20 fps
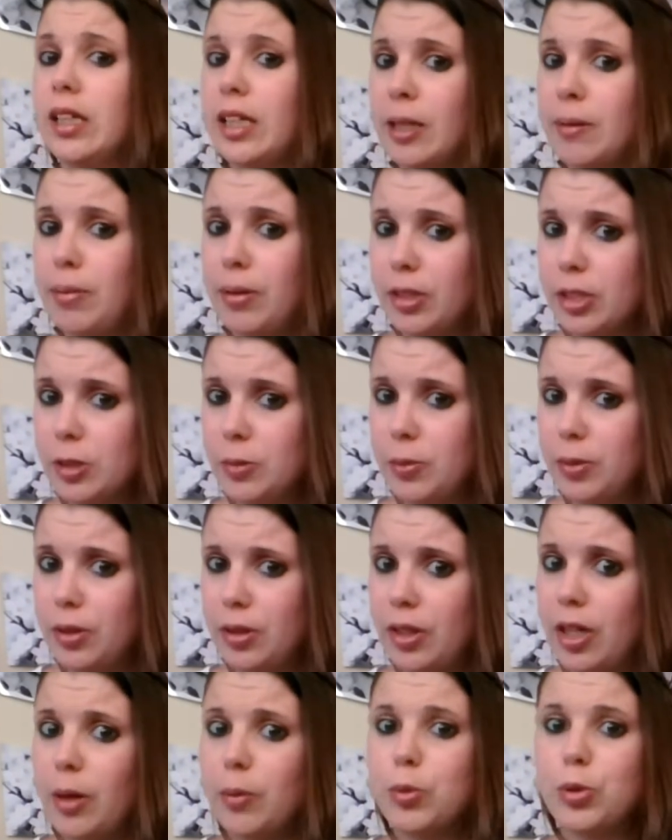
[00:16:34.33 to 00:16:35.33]
Kim
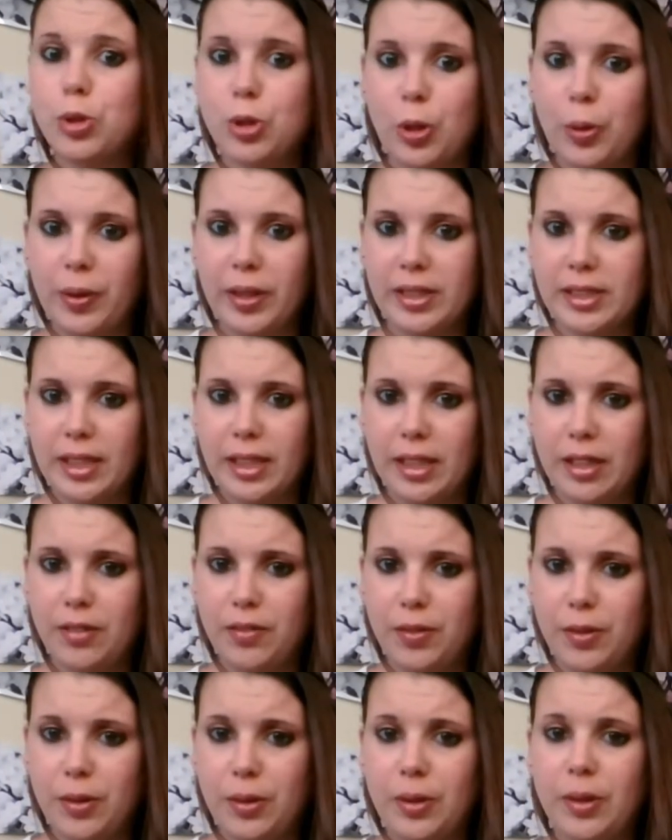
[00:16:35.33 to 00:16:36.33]
Possible, I'm so excited
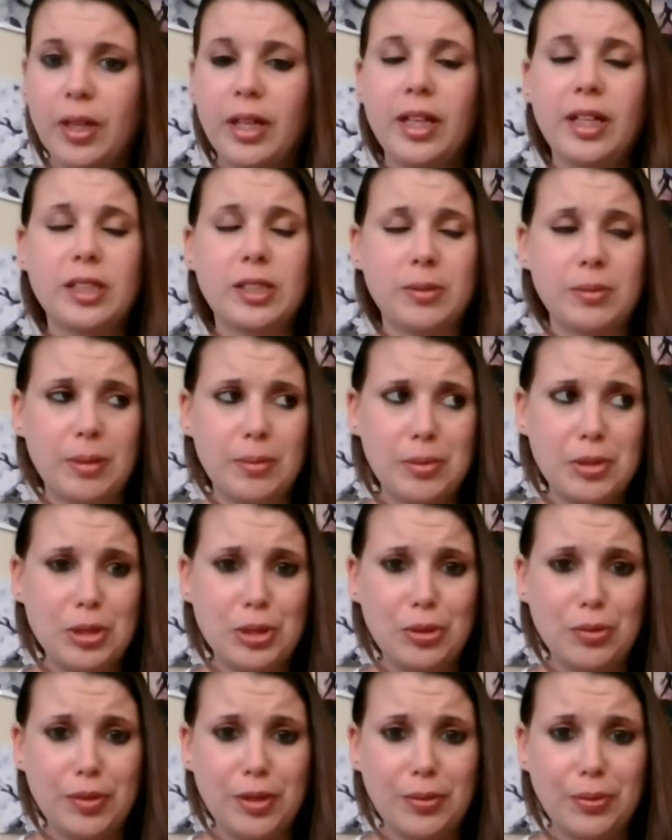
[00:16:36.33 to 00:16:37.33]
for. Sometimes they
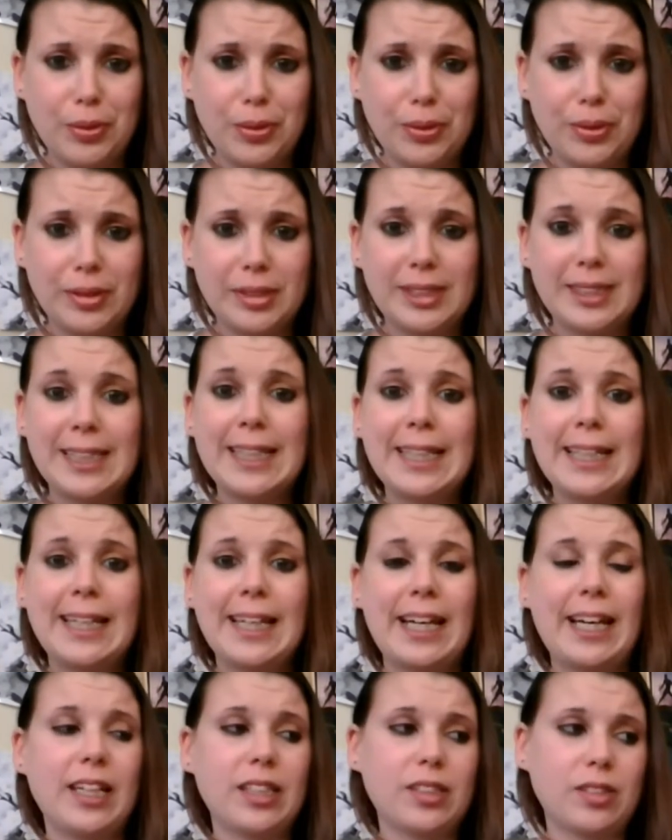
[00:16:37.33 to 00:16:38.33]
do reruns.
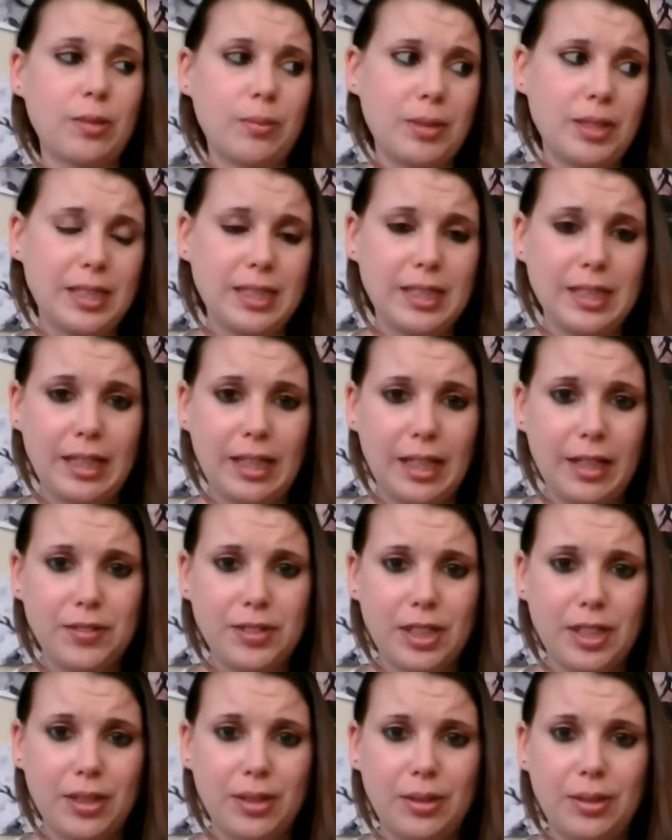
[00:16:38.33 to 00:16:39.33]
It's on my Disney Live
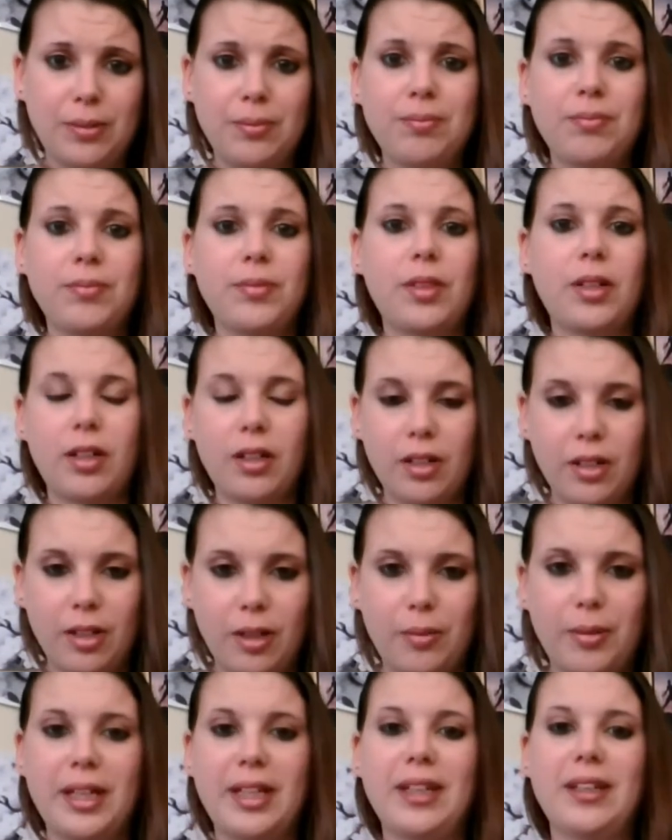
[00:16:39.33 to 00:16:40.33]
channel. I
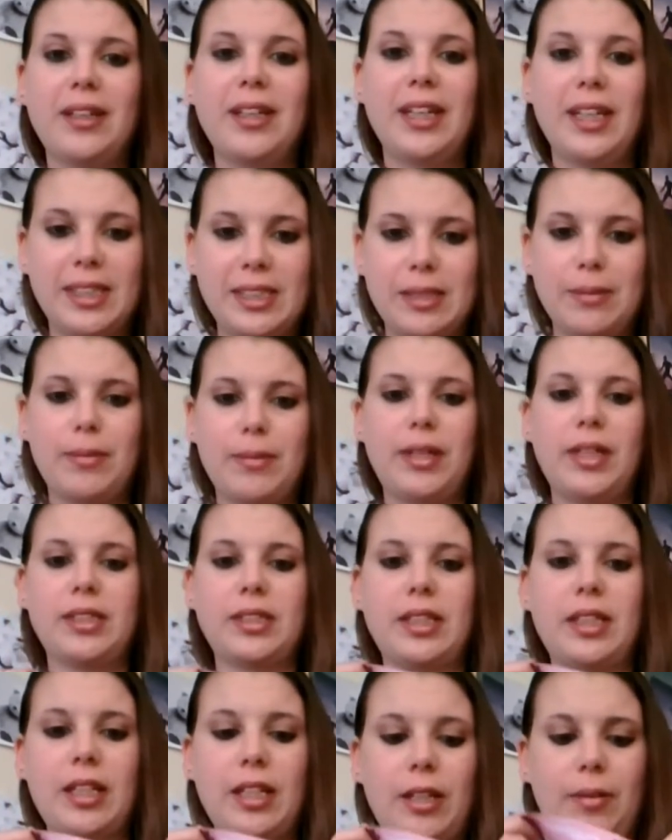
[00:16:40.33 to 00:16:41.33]
cannot wait. It's amazing.
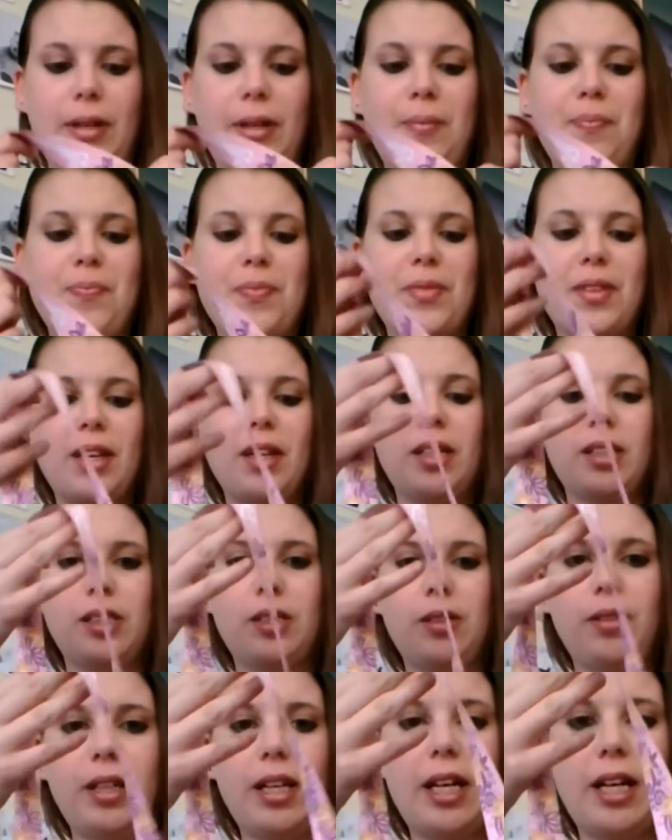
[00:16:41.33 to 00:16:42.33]
Anyway,
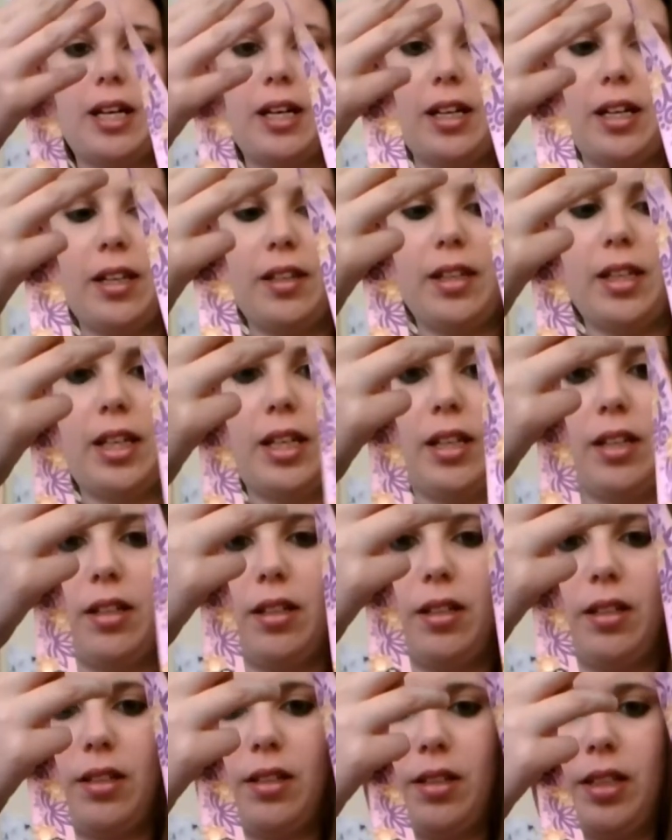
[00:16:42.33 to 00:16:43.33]
so yeah, and then
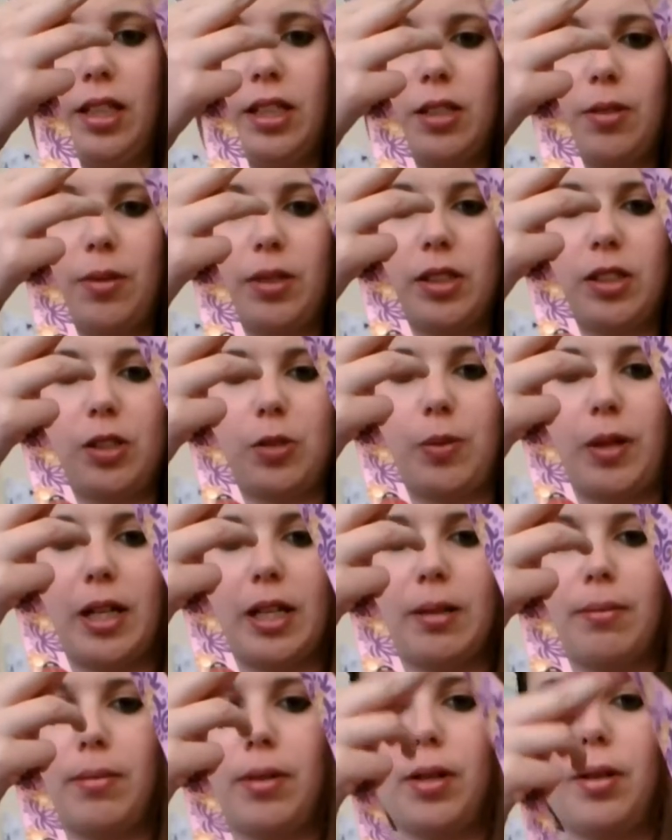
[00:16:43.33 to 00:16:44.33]
these are the ones I just wear
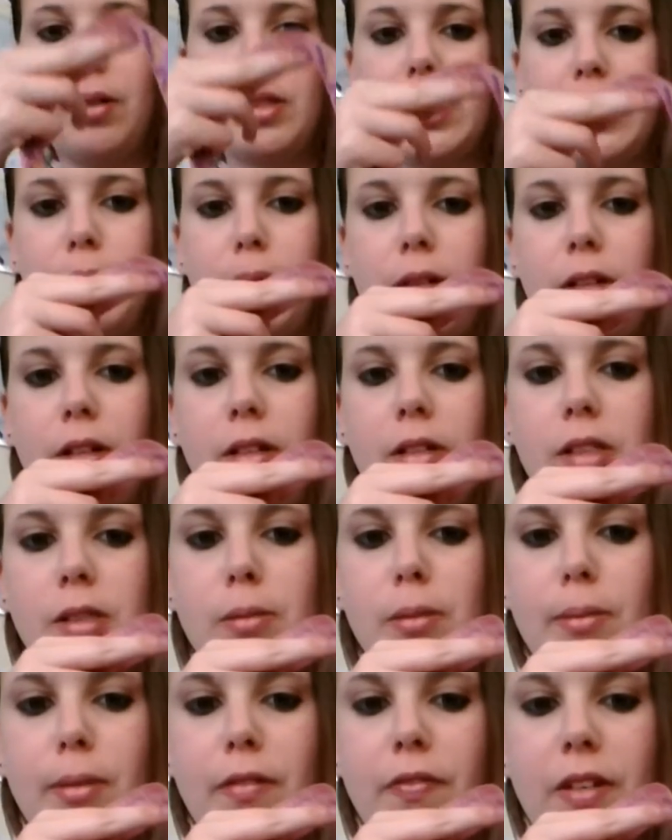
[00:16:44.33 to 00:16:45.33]
the most. Some some
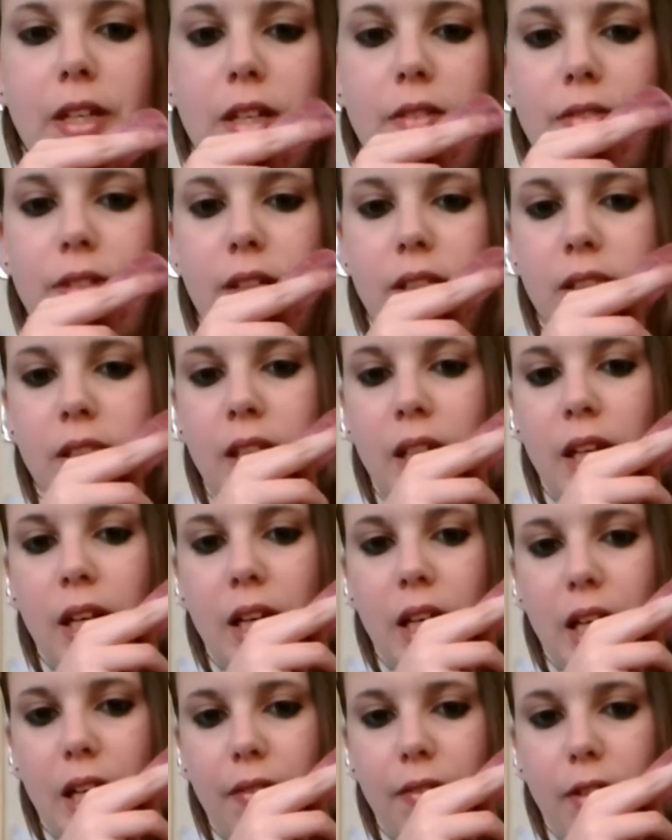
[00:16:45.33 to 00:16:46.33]
of my favourites.
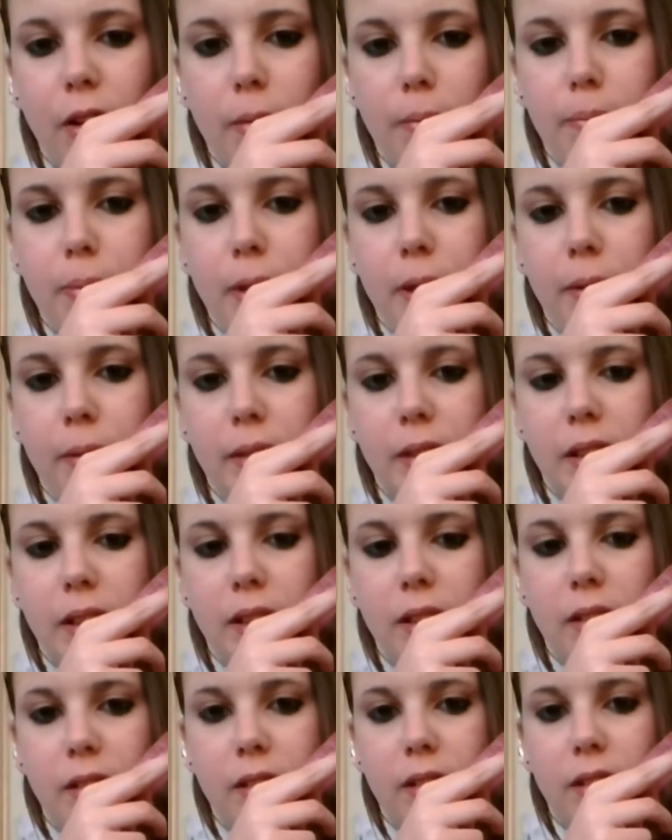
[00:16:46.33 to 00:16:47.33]
I've got Boo as a
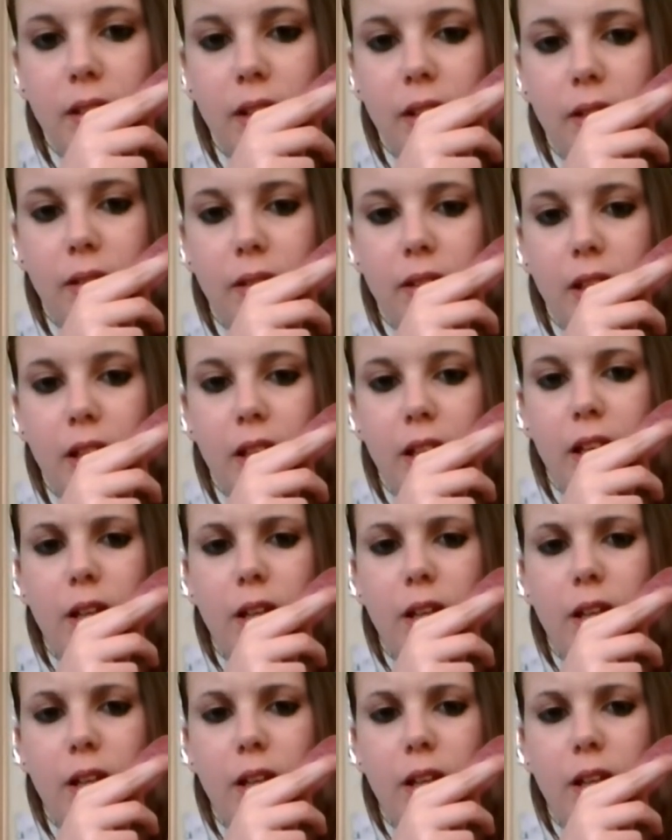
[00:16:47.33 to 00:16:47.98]
little little girl.